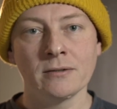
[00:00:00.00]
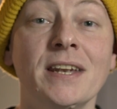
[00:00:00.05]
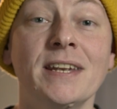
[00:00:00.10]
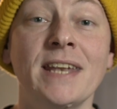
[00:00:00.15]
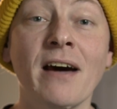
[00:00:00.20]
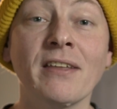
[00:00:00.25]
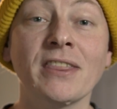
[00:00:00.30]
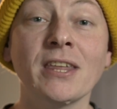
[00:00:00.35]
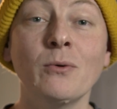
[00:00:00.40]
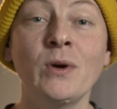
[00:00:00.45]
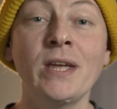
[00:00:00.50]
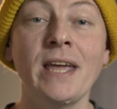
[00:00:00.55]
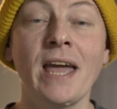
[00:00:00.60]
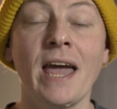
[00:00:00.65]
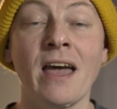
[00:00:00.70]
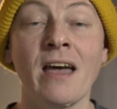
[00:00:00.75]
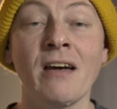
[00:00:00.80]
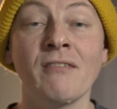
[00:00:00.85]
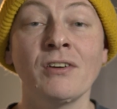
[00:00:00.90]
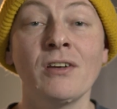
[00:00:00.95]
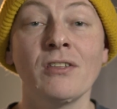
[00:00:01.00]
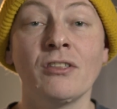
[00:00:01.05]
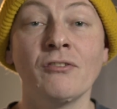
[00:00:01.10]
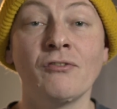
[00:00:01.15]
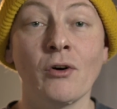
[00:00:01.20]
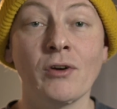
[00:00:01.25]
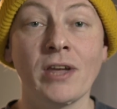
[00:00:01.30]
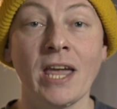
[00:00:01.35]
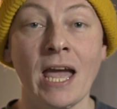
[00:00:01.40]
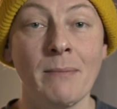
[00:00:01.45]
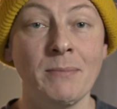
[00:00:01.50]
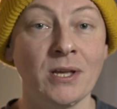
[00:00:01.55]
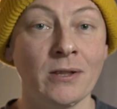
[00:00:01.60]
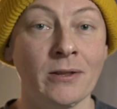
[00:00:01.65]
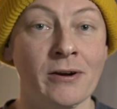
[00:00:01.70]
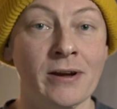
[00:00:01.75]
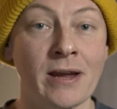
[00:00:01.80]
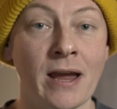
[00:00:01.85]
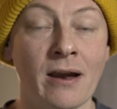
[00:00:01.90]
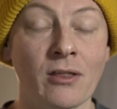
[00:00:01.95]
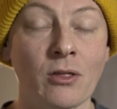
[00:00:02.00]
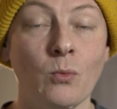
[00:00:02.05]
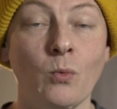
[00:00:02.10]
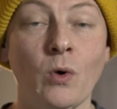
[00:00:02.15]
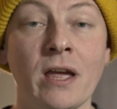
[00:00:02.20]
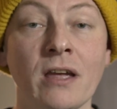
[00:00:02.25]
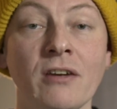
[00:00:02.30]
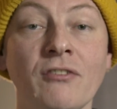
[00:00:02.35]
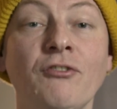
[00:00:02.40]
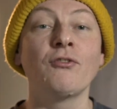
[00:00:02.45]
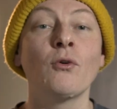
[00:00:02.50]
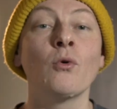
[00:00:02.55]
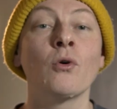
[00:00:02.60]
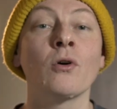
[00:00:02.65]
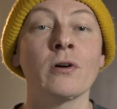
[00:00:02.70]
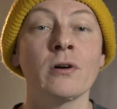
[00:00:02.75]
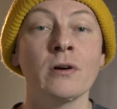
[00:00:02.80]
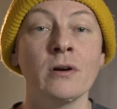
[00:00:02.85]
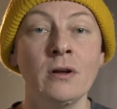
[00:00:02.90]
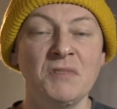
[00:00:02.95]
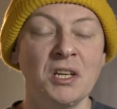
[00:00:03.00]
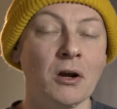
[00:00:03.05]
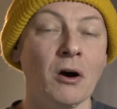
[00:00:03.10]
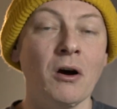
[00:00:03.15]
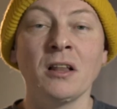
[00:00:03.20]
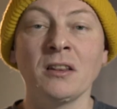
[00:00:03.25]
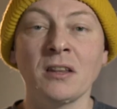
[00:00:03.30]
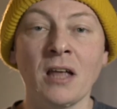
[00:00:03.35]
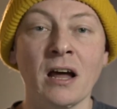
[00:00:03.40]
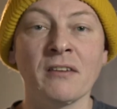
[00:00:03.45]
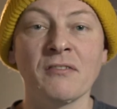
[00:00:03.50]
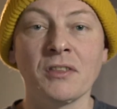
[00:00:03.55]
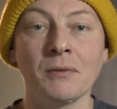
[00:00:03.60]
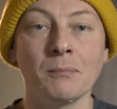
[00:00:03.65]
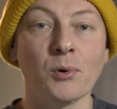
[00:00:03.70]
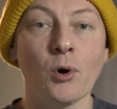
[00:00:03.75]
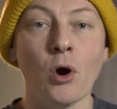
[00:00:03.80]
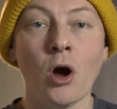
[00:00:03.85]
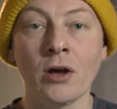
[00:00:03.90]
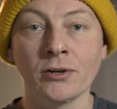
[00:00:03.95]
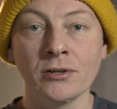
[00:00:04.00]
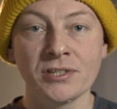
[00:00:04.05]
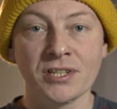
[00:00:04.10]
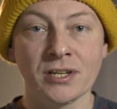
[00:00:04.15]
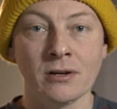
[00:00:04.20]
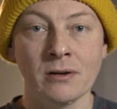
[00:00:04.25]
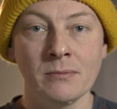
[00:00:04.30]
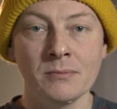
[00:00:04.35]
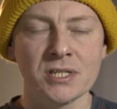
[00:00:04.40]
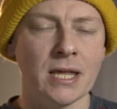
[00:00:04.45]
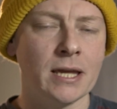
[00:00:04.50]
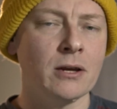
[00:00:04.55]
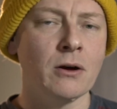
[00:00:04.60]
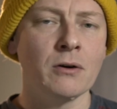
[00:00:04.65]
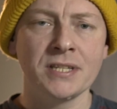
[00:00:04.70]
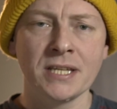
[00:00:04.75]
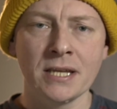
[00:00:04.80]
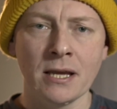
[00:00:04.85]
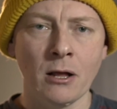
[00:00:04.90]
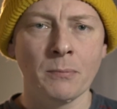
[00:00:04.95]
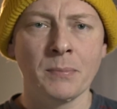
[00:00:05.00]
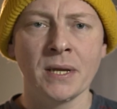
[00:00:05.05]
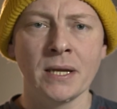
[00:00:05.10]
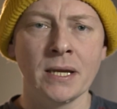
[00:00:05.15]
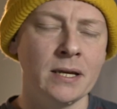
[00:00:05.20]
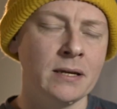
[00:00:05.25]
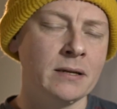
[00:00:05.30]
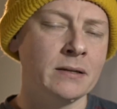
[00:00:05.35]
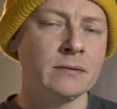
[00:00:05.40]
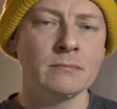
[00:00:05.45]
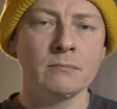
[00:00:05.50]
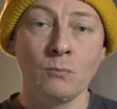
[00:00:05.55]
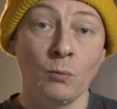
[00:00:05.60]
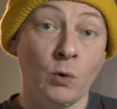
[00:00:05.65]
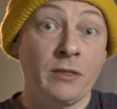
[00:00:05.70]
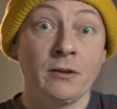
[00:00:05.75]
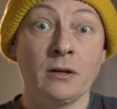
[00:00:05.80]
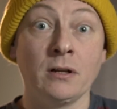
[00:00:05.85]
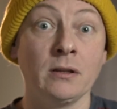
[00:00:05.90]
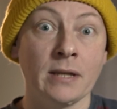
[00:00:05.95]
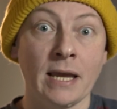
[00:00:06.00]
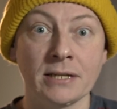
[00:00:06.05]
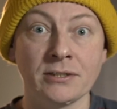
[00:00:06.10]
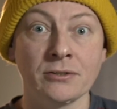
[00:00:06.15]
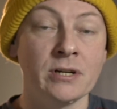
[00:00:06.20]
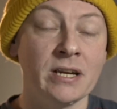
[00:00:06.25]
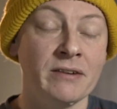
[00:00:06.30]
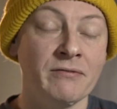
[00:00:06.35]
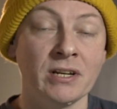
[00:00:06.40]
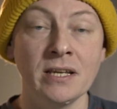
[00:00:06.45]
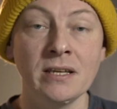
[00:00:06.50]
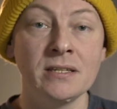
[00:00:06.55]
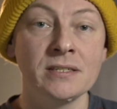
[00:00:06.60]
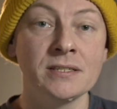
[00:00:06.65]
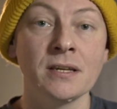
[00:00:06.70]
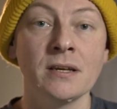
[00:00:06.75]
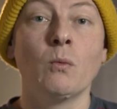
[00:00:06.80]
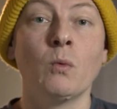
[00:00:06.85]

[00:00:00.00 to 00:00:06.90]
Now that we have the vocabulary out of the way for, you know, a lot of the broader terms like OTLP and what the collector even is,